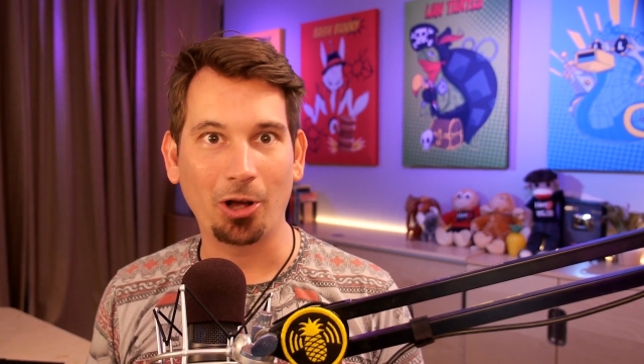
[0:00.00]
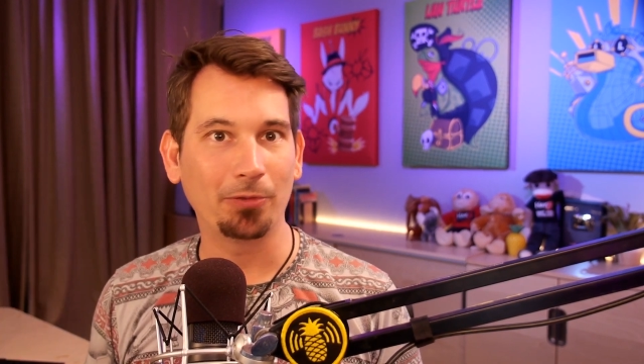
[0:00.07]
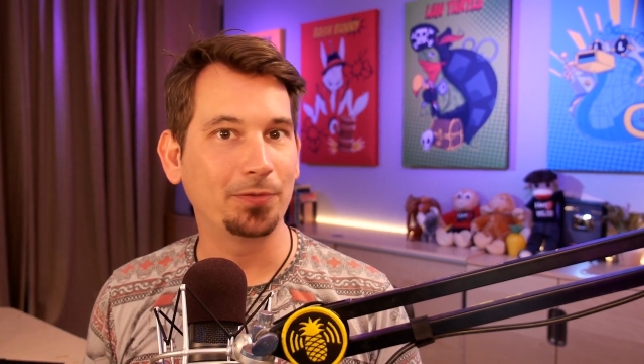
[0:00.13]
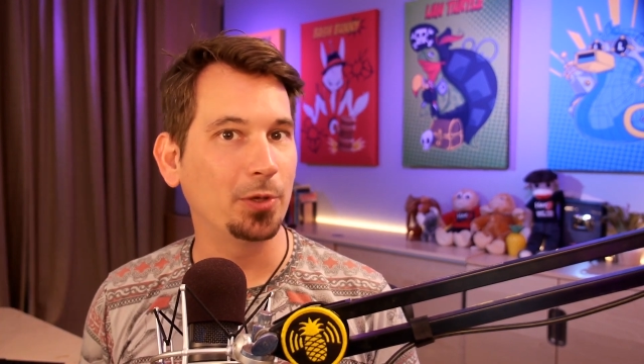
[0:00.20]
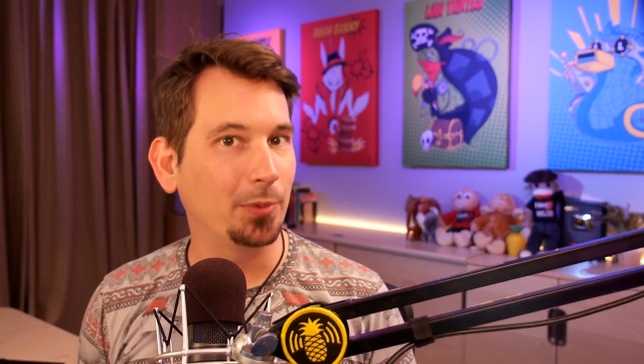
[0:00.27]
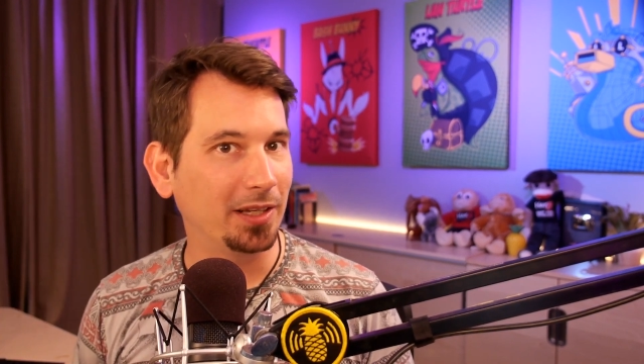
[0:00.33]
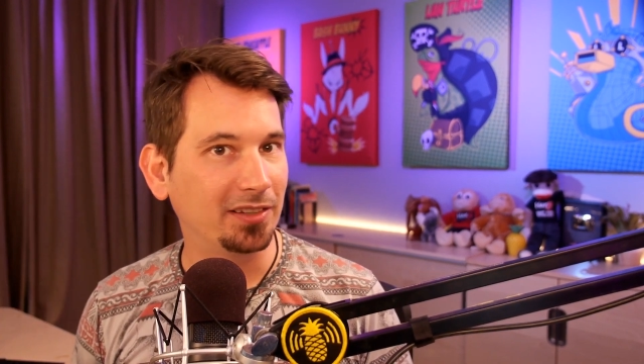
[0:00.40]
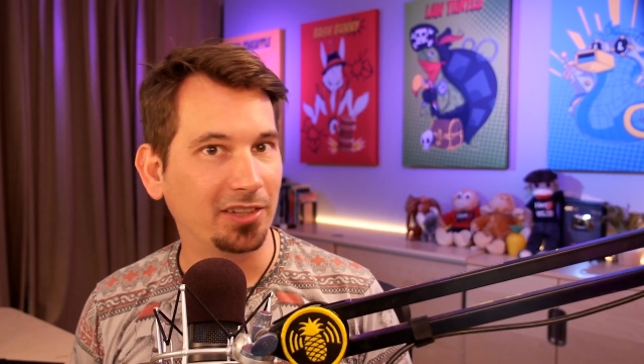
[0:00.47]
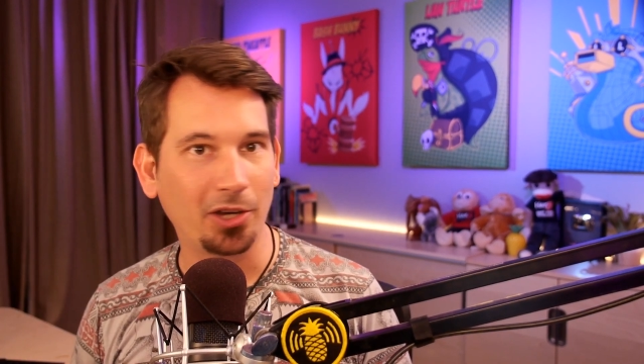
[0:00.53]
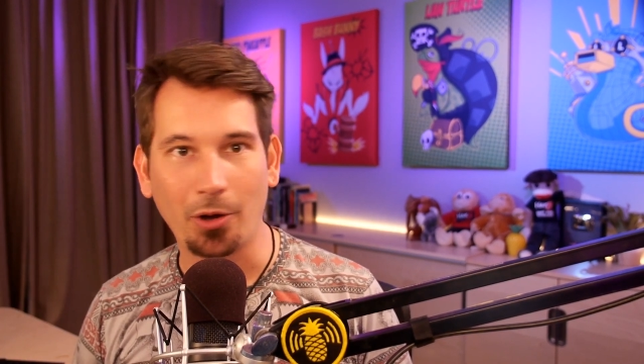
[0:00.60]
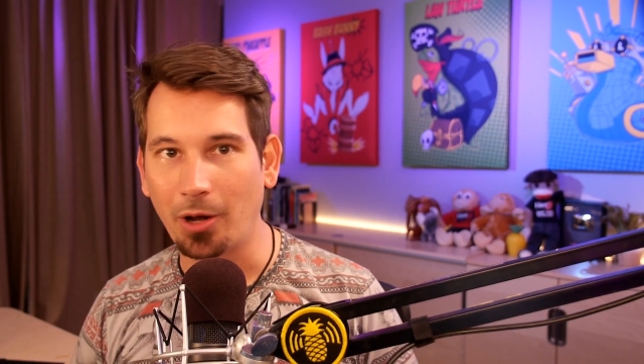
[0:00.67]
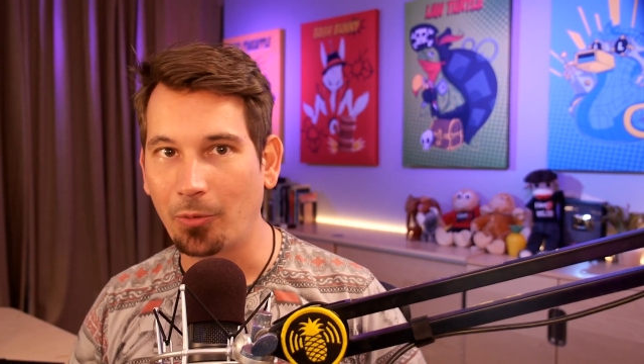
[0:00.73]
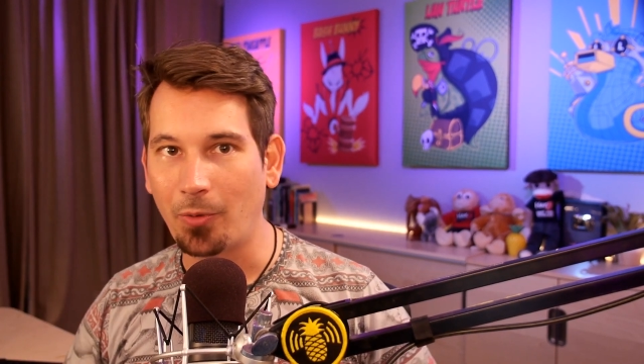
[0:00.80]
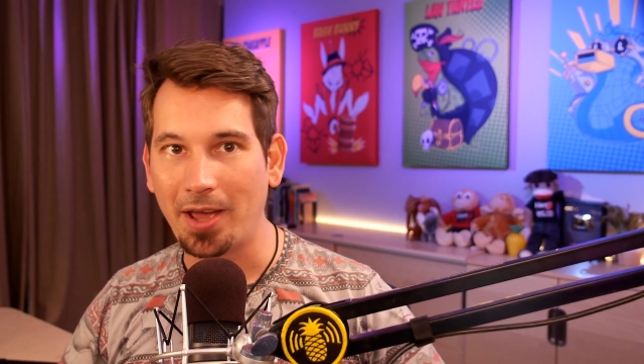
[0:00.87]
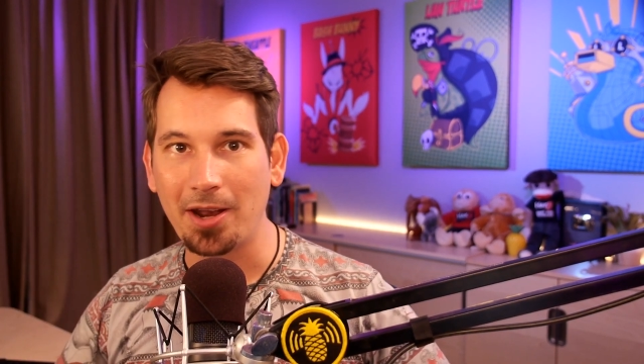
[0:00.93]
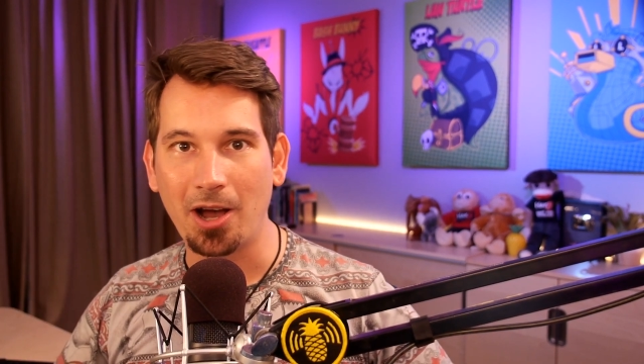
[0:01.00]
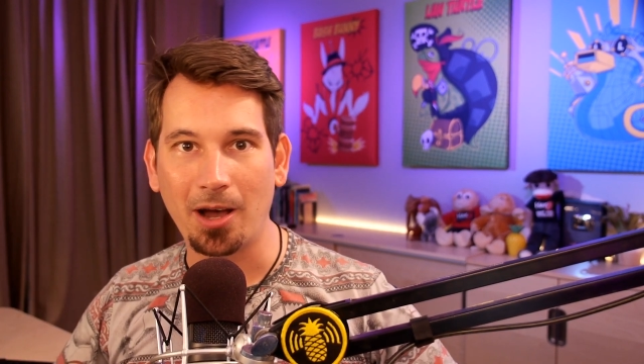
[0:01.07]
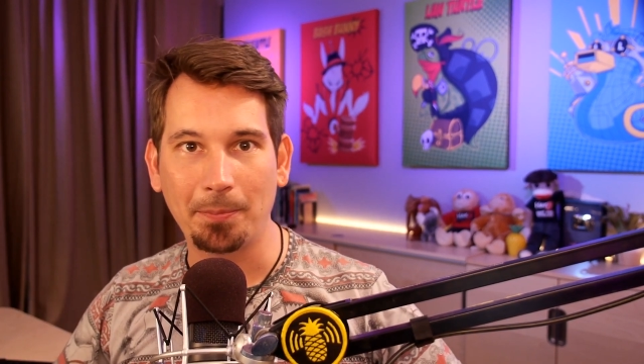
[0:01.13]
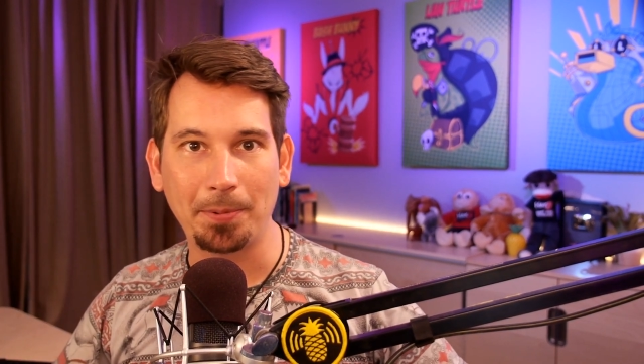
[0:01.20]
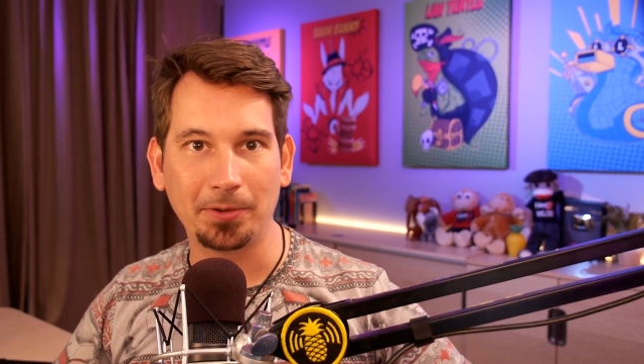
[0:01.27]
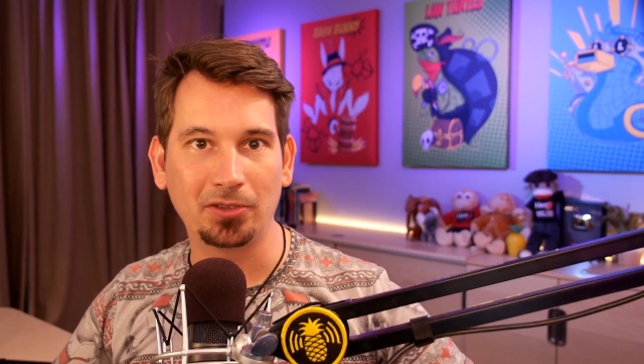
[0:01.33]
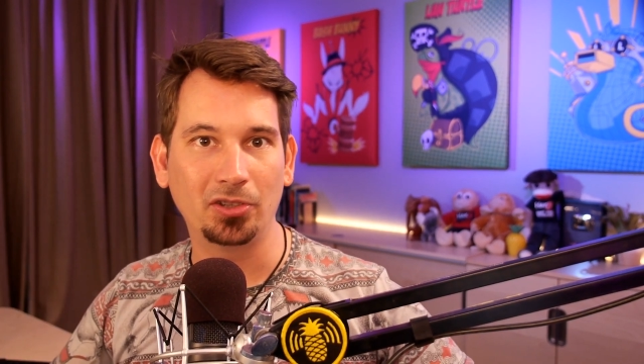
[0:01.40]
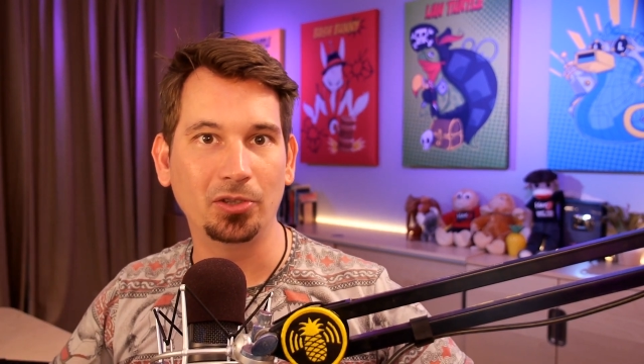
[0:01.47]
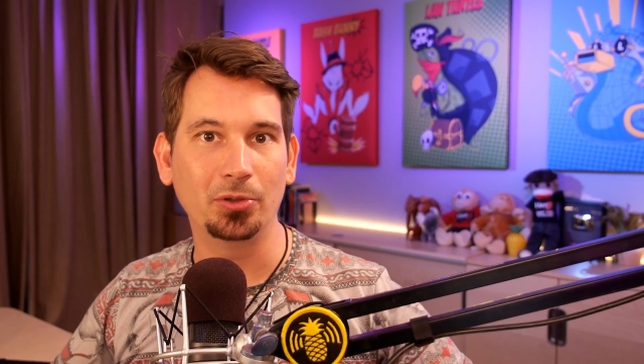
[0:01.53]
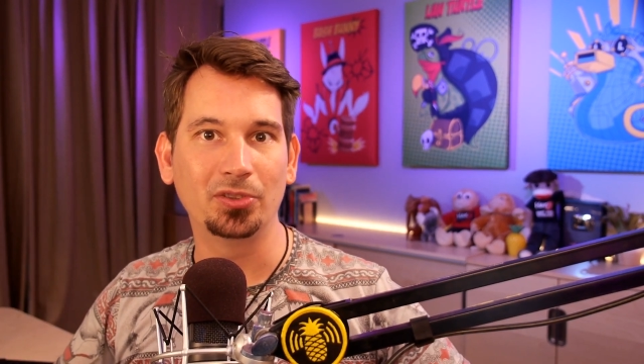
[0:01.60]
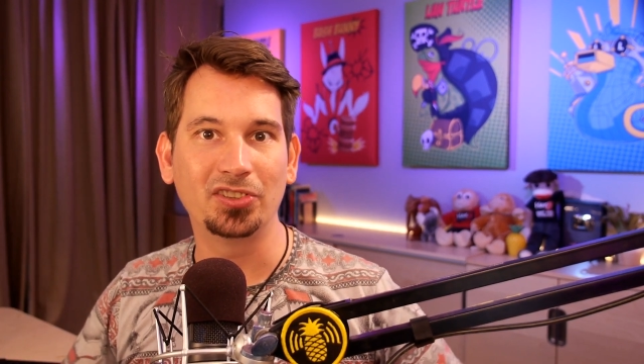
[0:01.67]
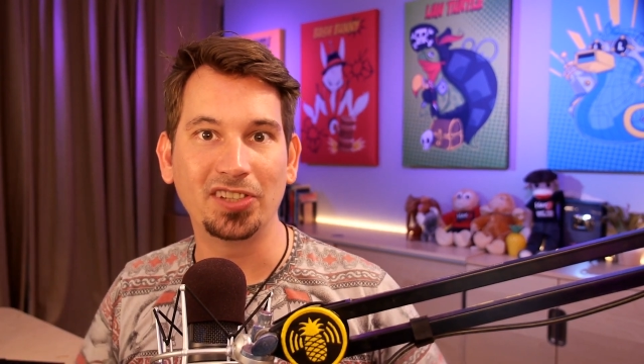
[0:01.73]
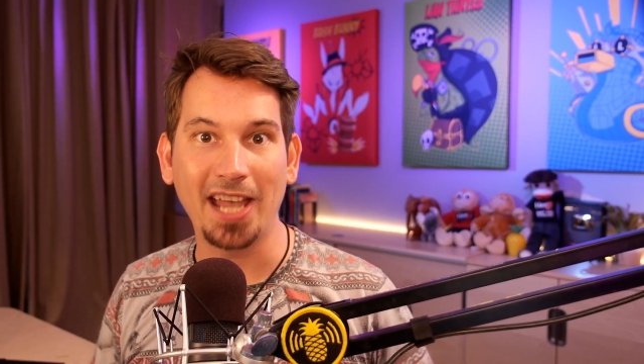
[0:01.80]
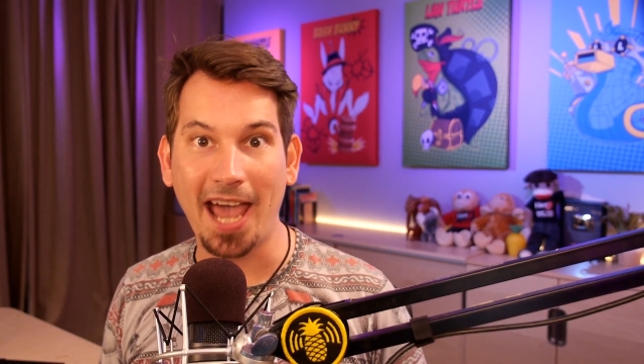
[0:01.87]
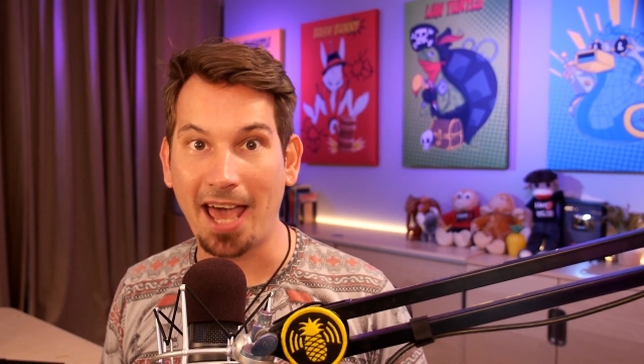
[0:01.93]
a few weeks ago I went up to
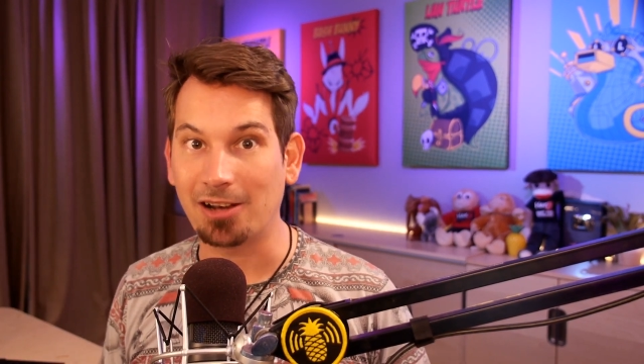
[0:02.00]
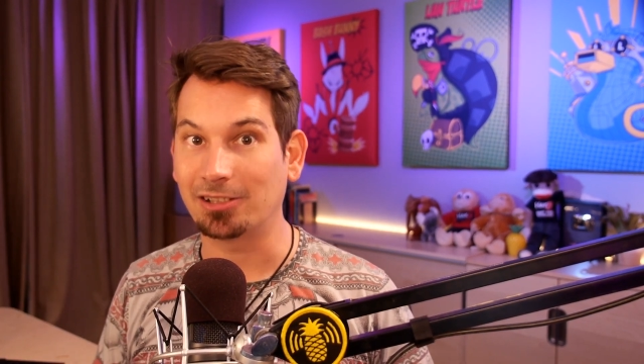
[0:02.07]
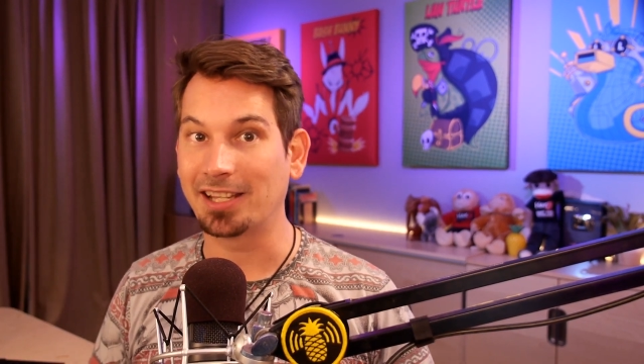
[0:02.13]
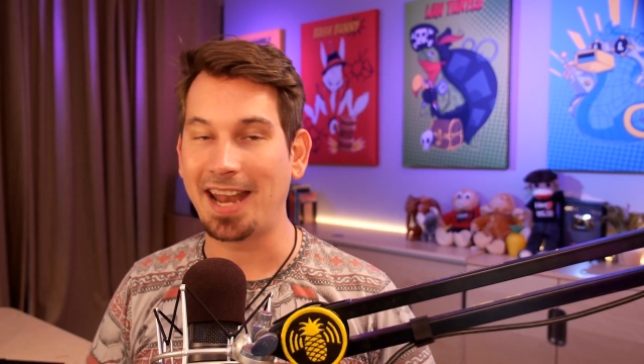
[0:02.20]
Seattle